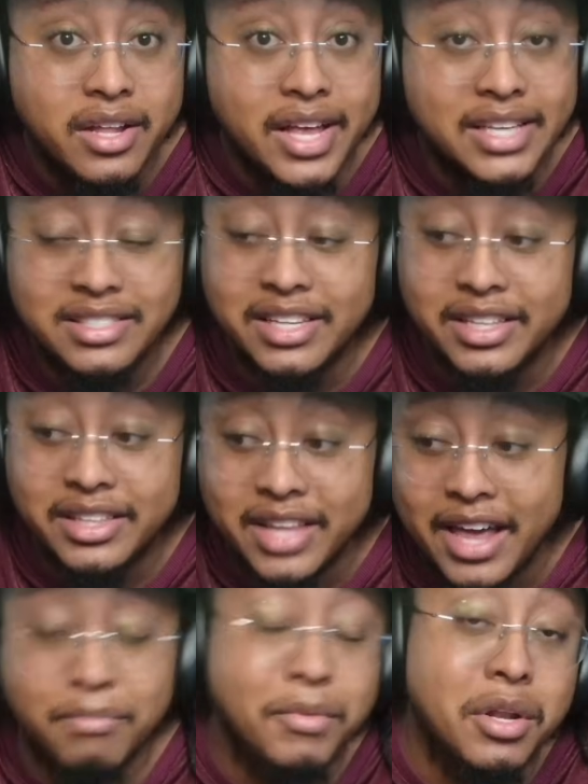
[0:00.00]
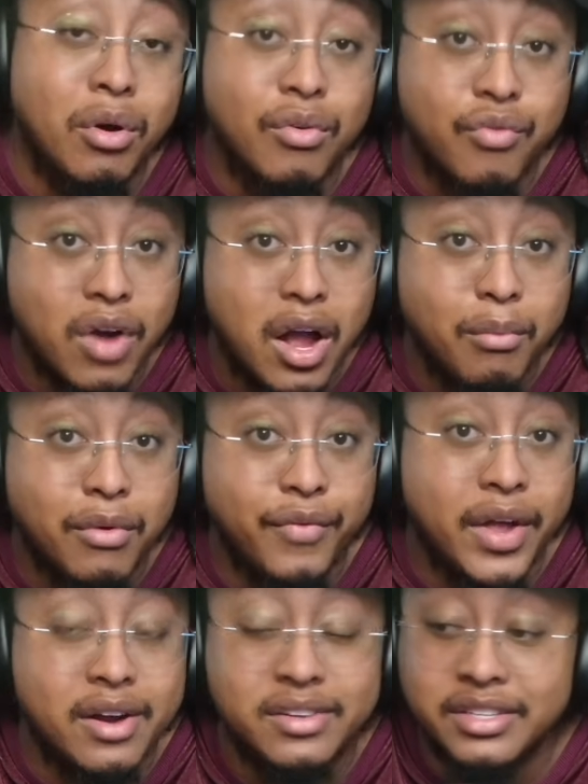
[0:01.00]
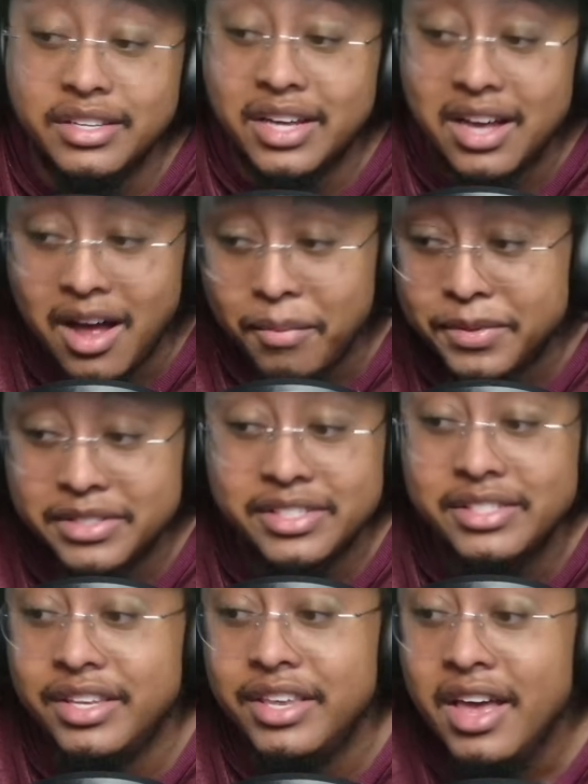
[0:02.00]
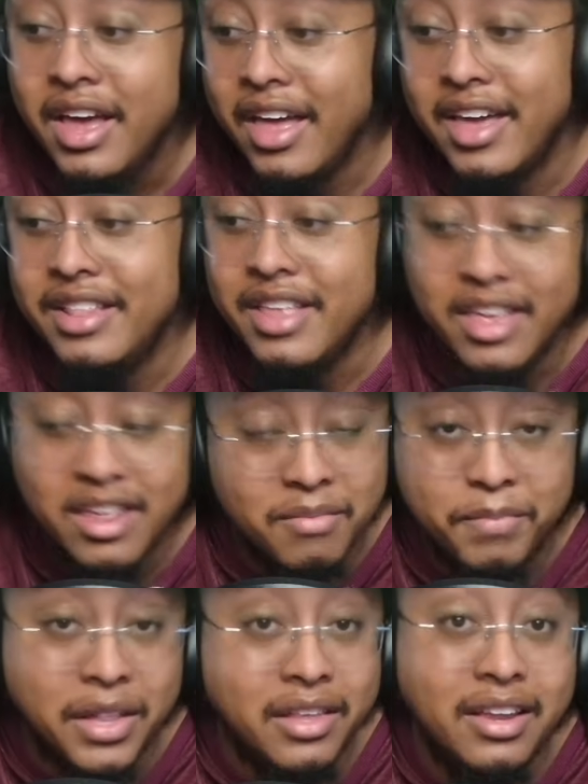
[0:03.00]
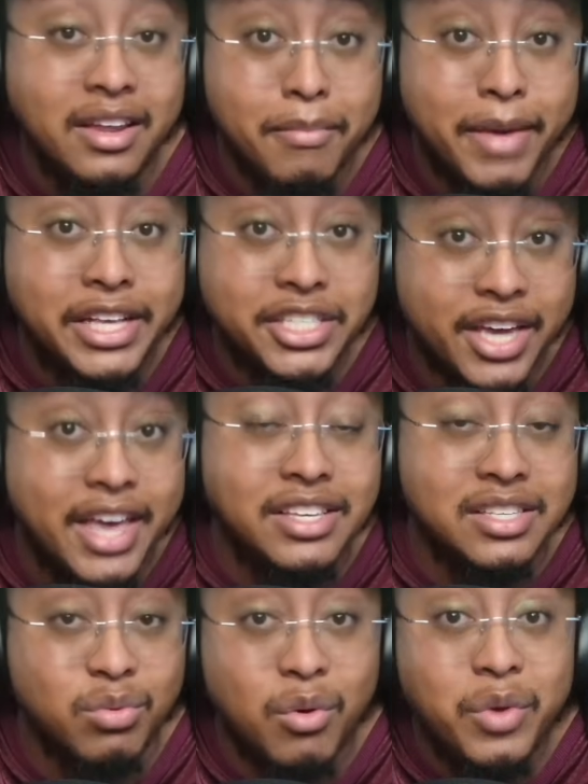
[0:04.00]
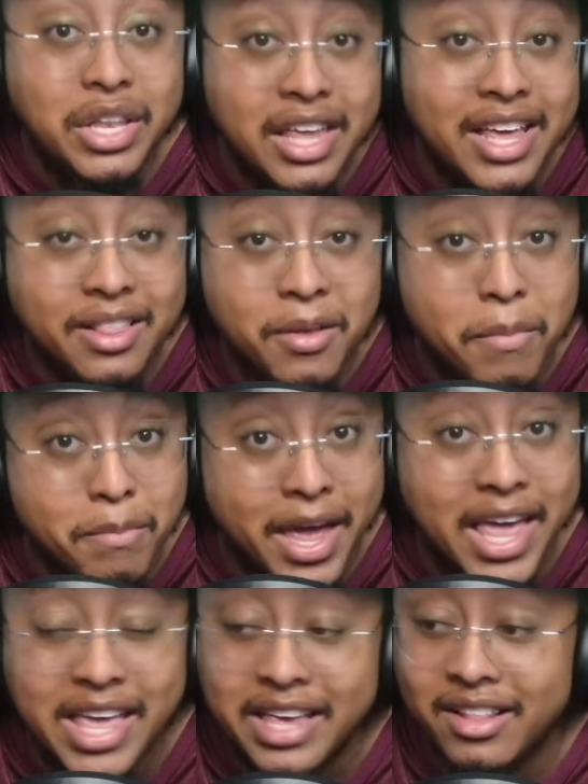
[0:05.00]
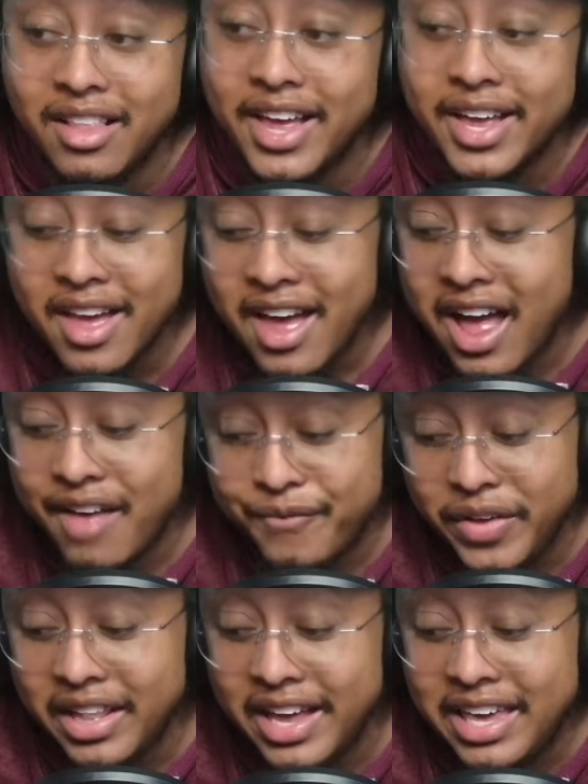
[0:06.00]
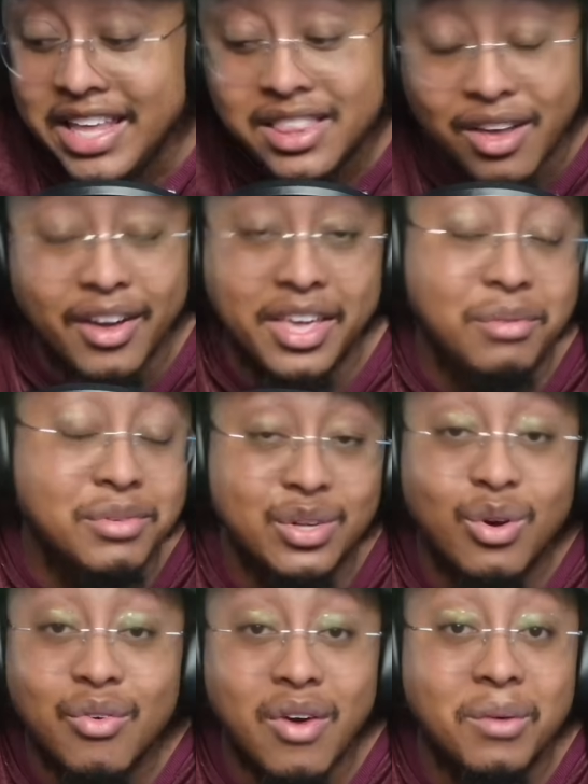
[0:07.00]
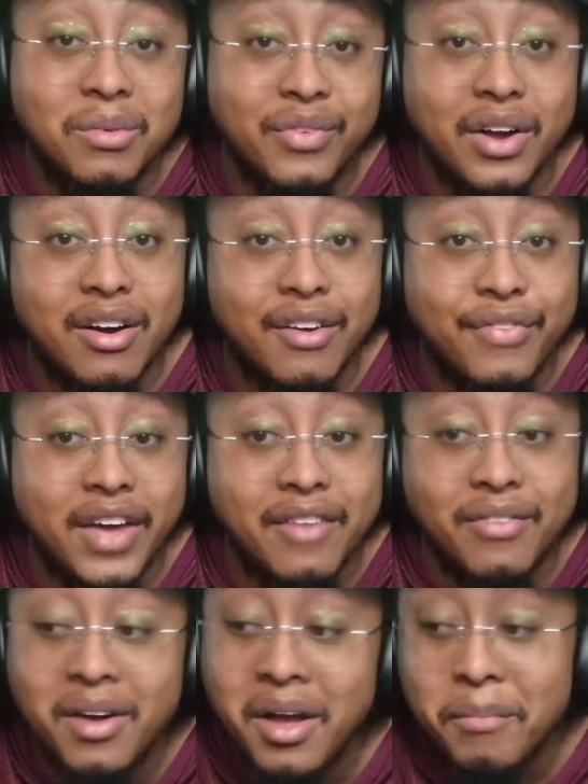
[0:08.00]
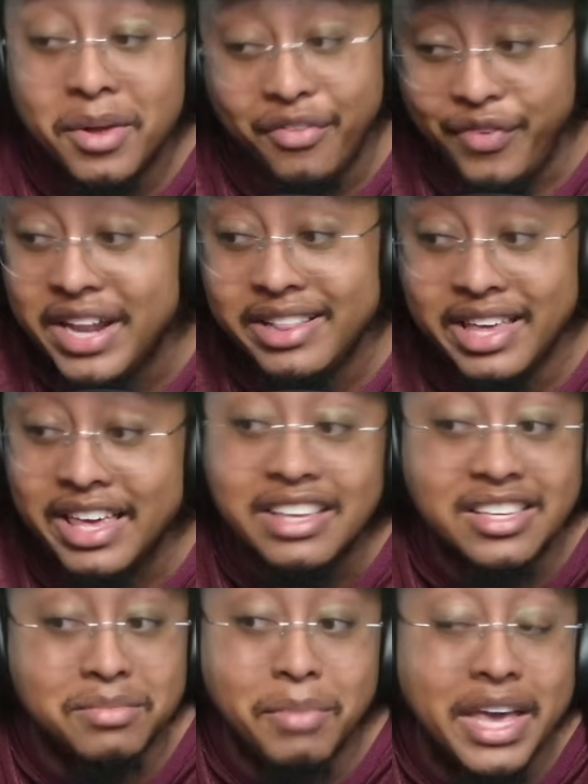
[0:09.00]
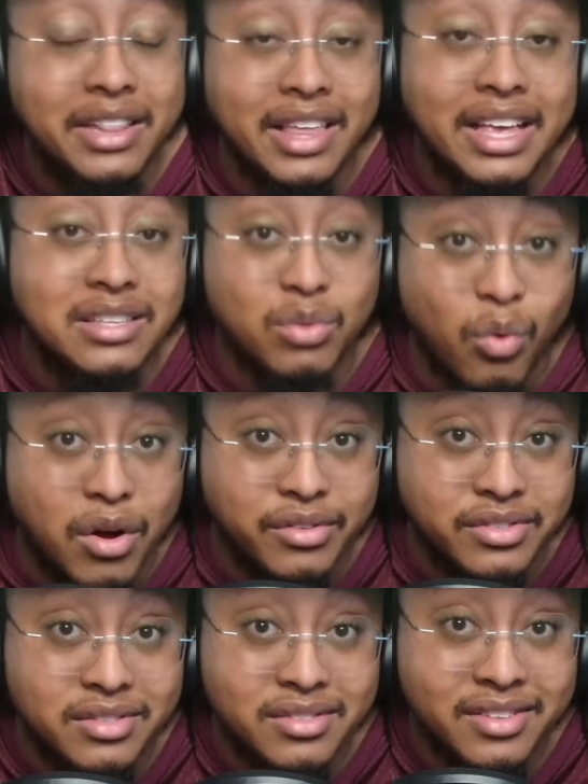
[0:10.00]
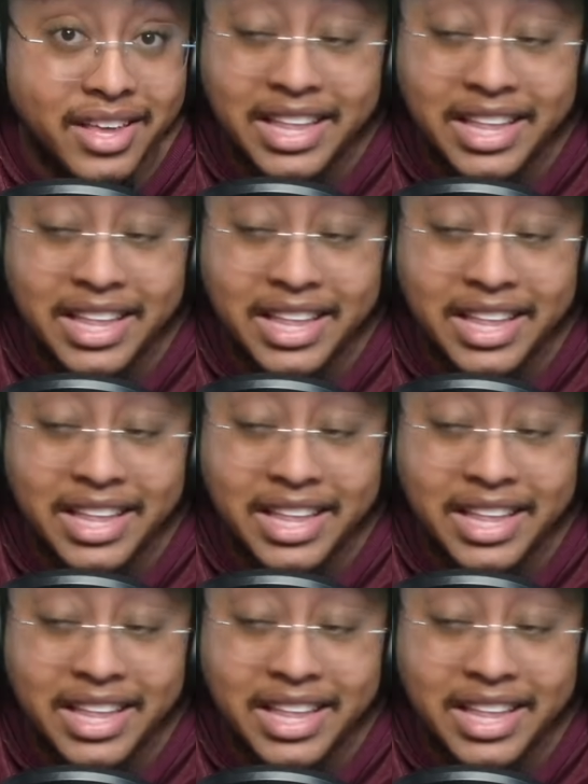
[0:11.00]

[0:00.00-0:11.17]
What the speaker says: That's an indictment on Ron Rivera's incompetency and the inability to make changes when we need them made. Like, I feel like he thought he was doing Ron Rivera a favor, but if anything, he just made things worse.